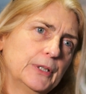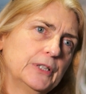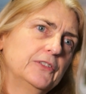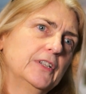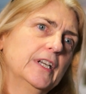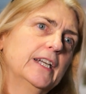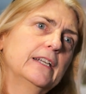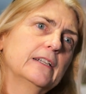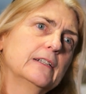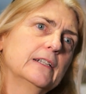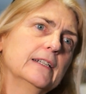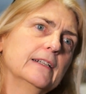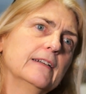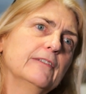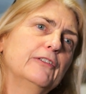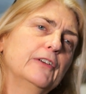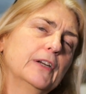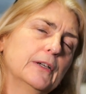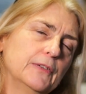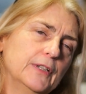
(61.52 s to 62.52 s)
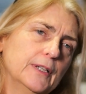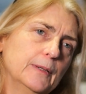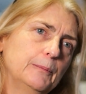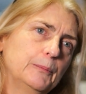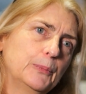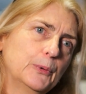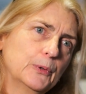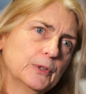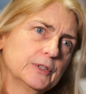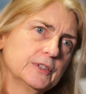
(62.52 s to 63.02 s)
particular very
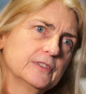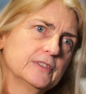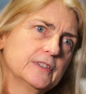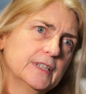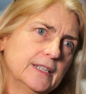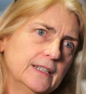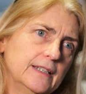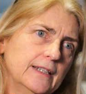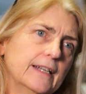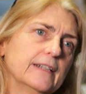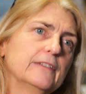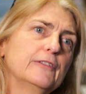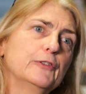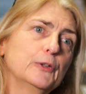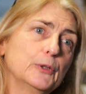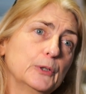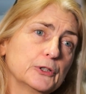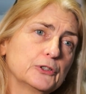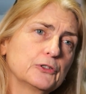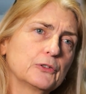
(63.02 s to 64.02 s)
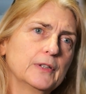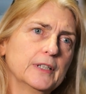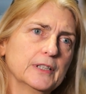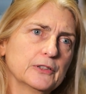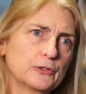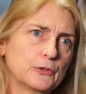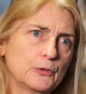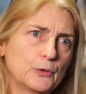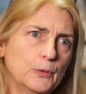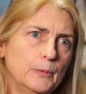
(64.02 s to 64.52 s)
important in the adverse
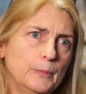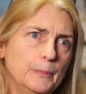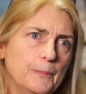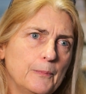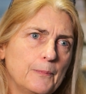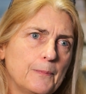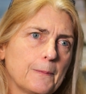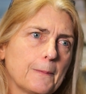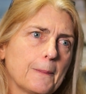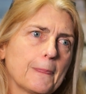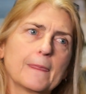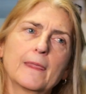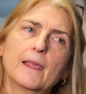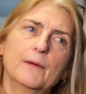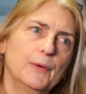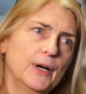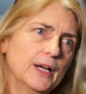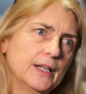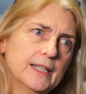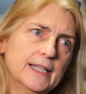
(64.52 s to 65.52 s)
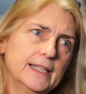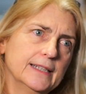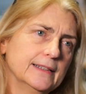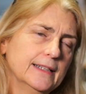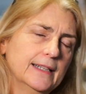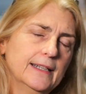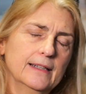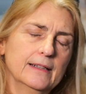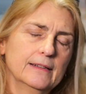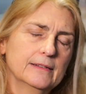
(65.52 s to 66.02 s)
risk group, while
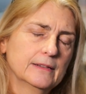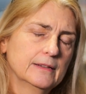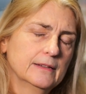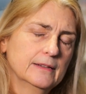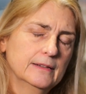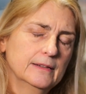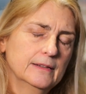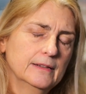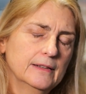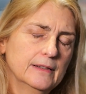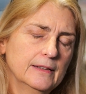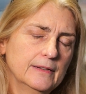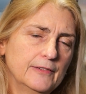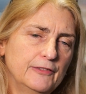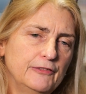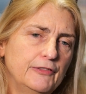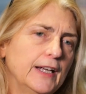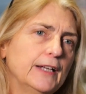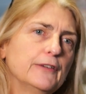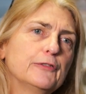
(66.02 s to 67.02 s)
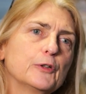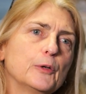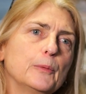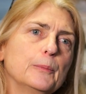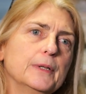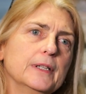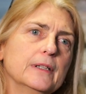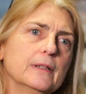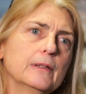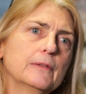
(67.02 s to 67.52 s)
in the, the
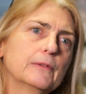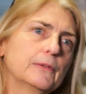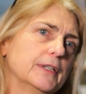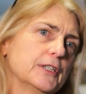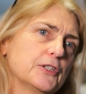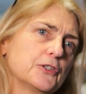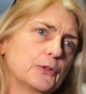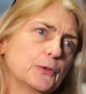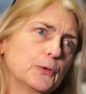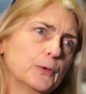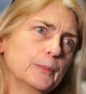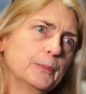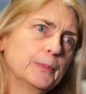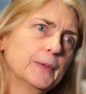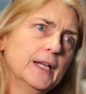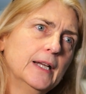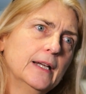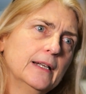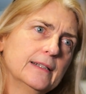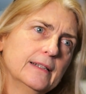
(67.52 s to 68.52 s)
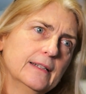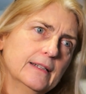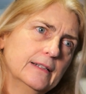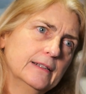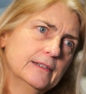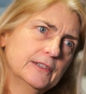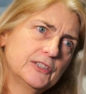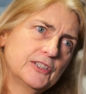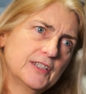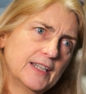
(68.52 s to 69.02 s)
favorable risk group,
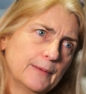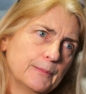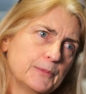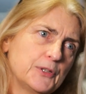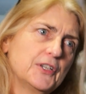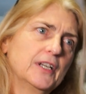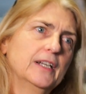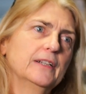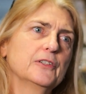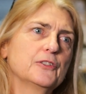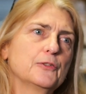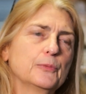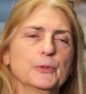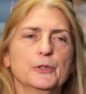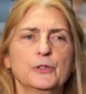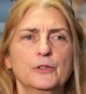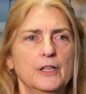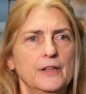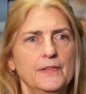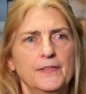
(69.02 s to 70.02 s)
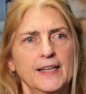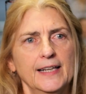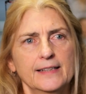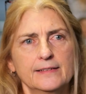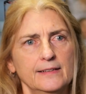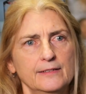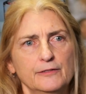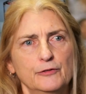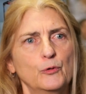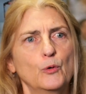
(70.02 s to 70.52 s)
the stem cells were not
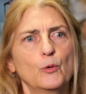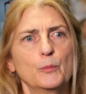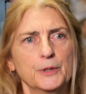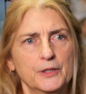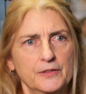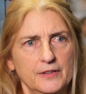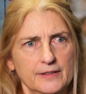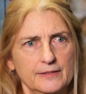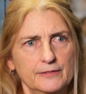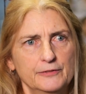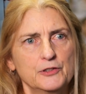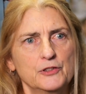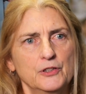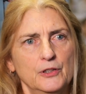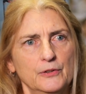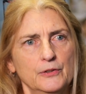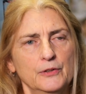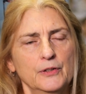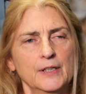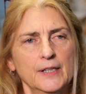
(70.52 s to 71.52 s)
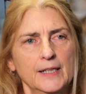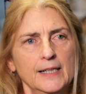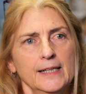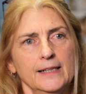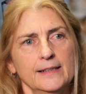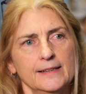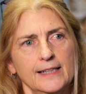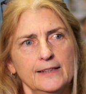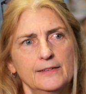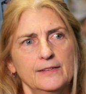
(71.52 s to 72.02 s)
that informative. So
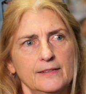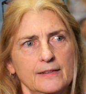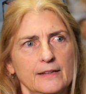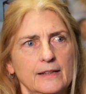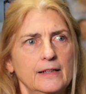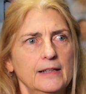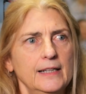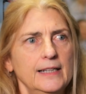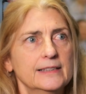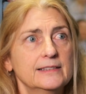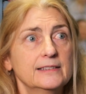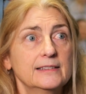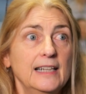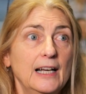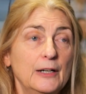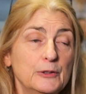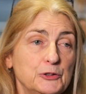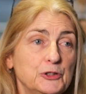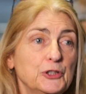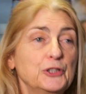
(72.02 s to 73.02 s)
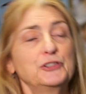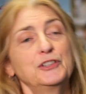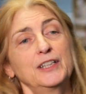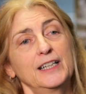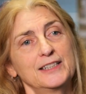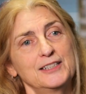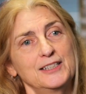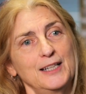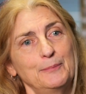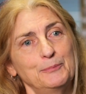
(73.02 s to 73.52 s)
that uh, is now just
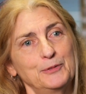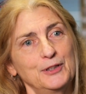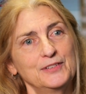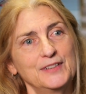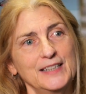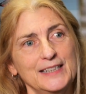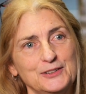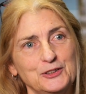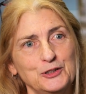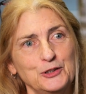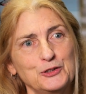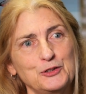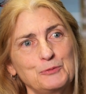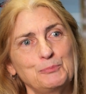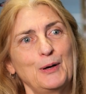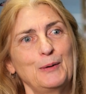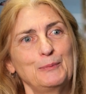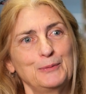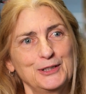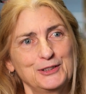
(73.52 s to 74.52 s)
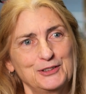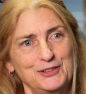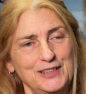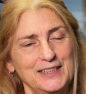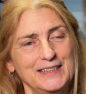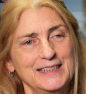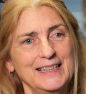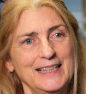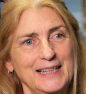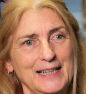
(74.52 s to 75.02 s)
accepted and just published
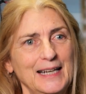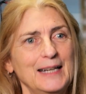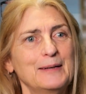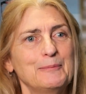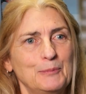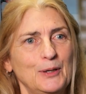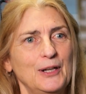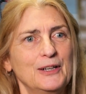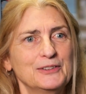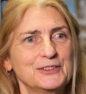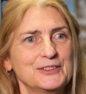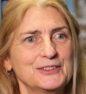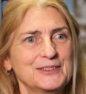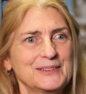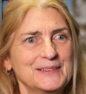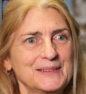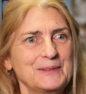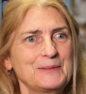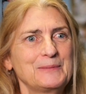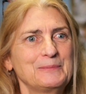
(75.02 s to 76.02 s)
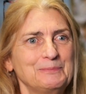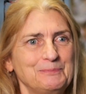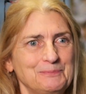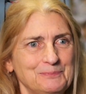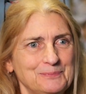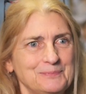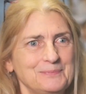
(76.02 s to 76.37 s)
in, uh, in Blood.